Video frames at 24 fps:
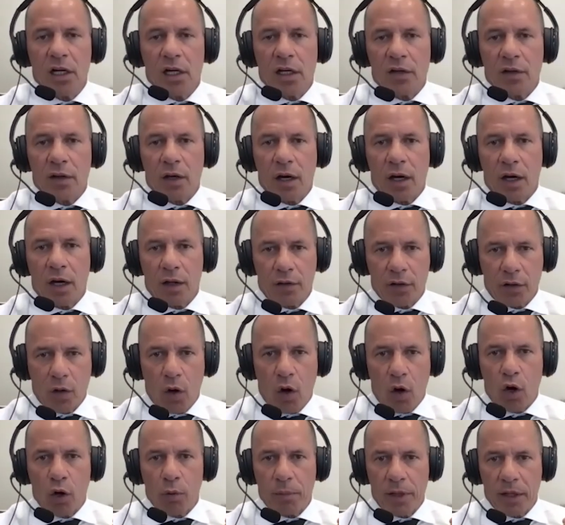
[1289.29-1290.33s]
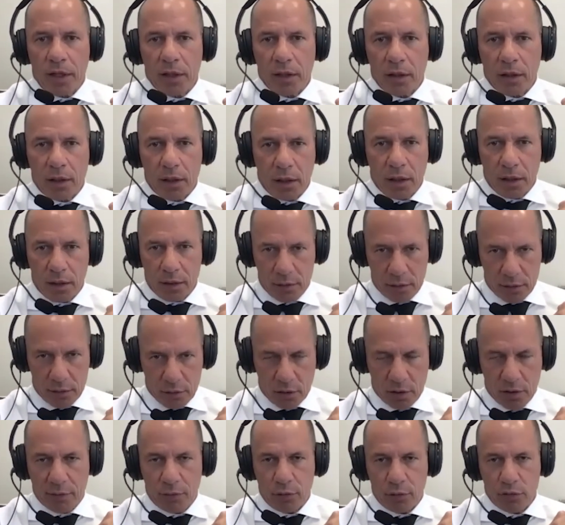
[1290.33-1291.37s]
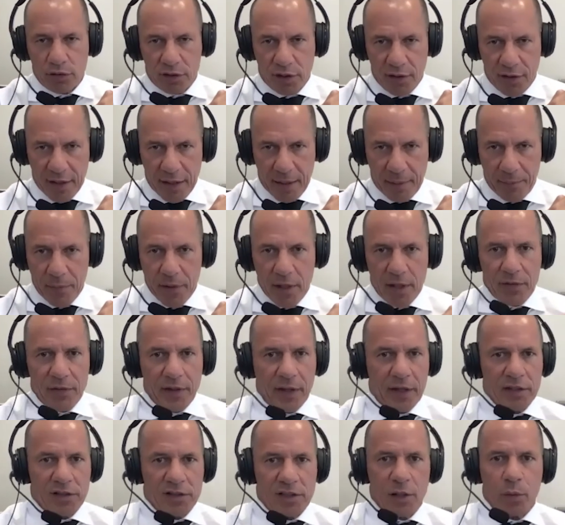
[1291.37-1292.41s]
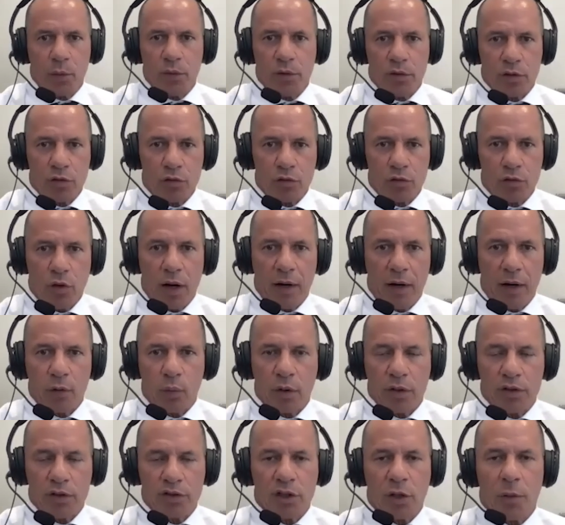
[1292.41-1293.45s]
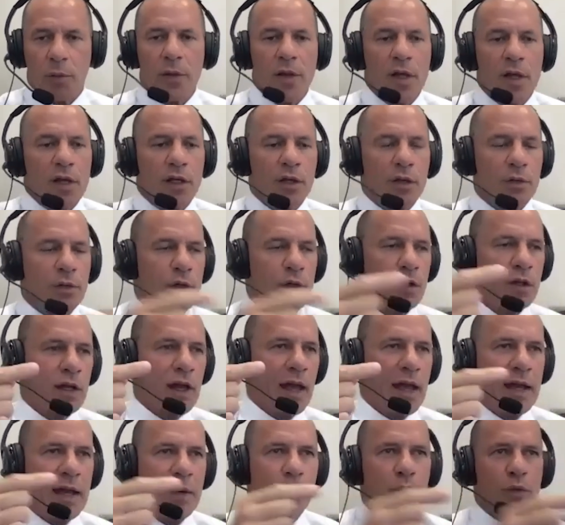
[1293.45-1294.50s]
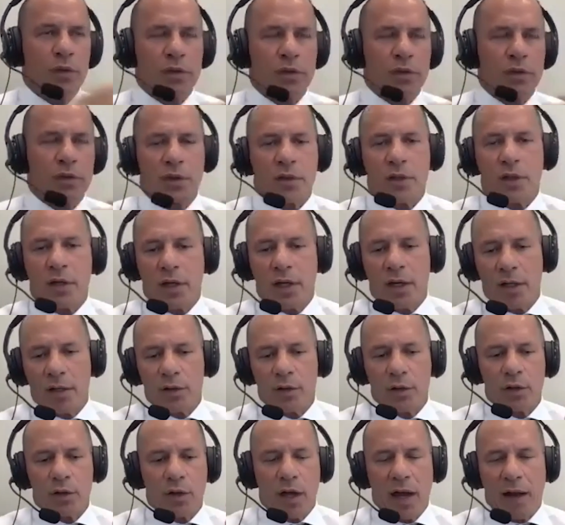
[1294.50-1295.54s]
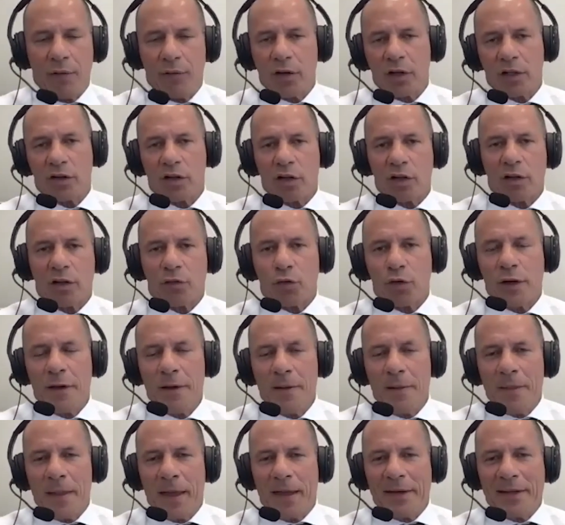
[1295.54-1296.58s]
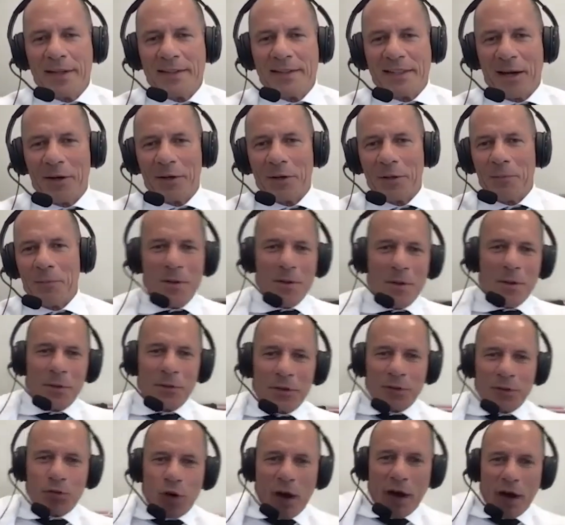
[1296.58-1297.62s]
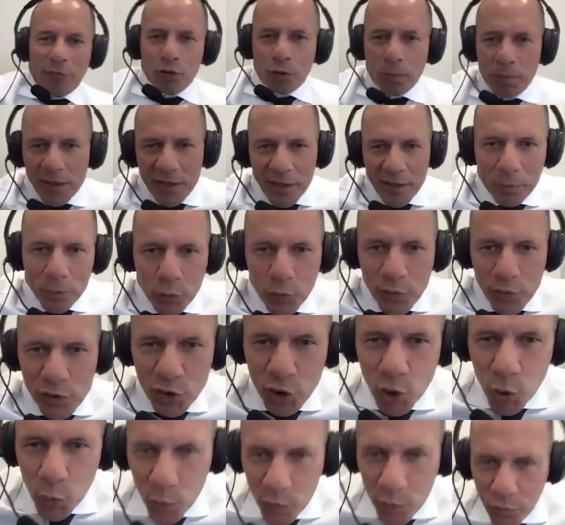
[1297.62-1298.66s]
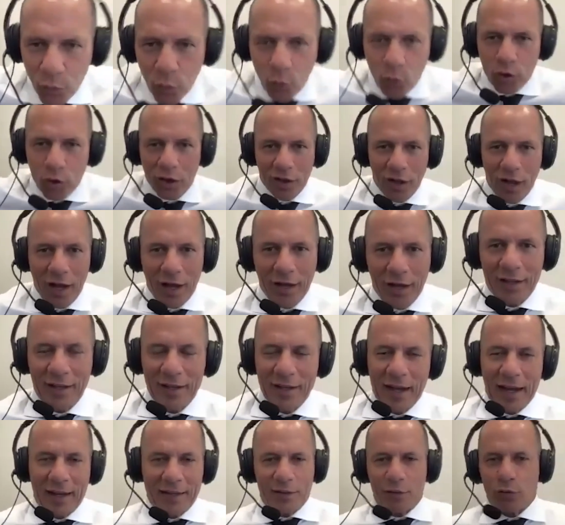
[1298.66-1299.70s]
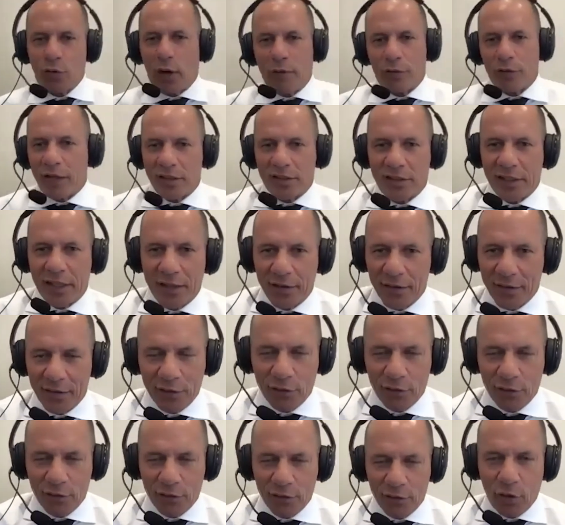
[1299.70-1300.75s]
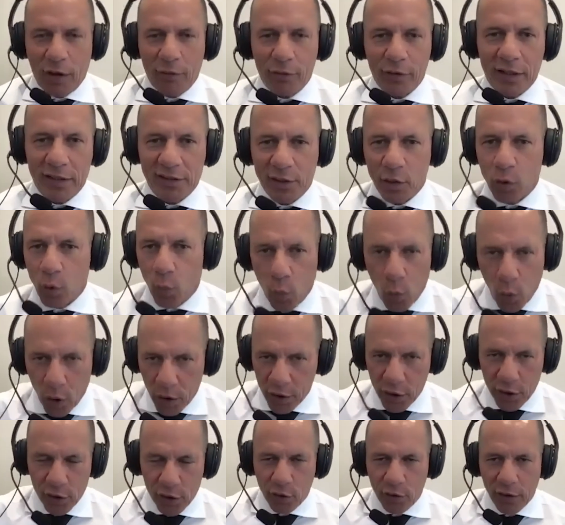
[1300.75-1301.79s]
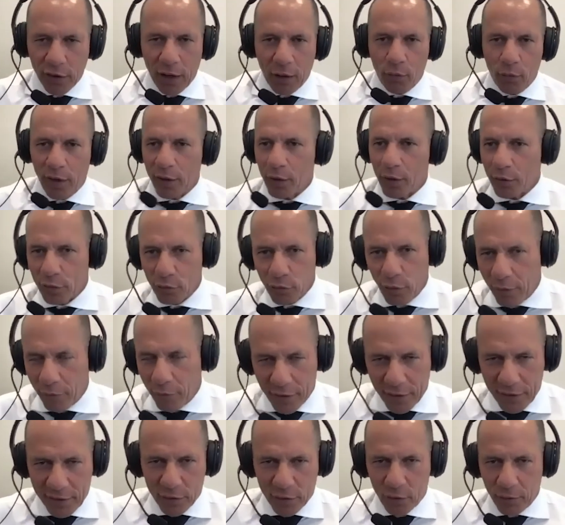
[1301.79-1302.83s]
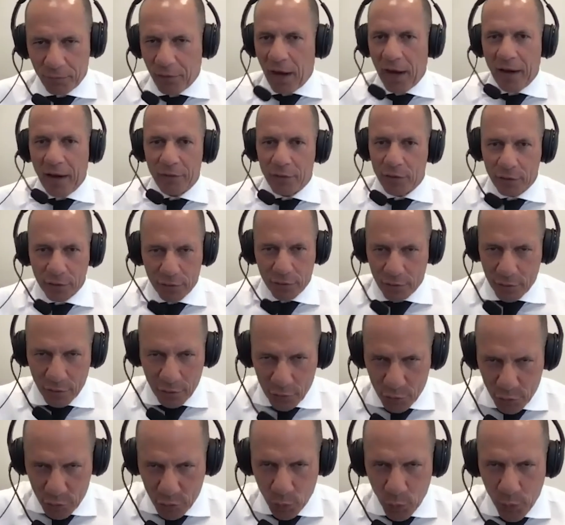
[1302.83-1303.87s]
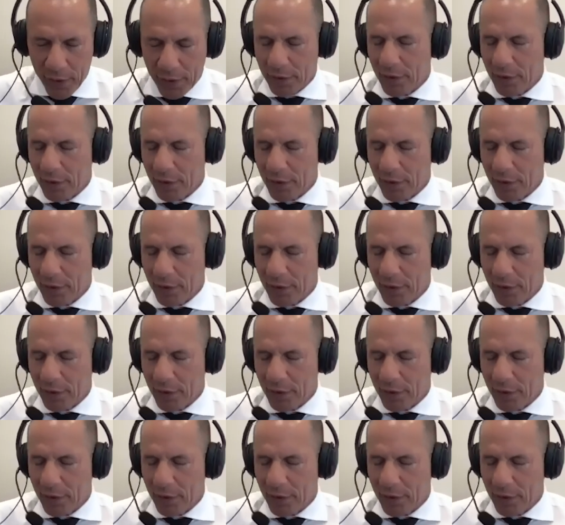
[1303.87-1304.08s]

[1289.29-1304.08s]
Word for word: uh, the car being uh, delivered to them. They could see where the driver was. So you know you hate when uh, you're having a delivery and they tell you the driver will be there between two and four o'clock, and the driver gets it. The driver gets here at one, and you're not ready. Or the driver gets here at five, and you're, you're tweaked.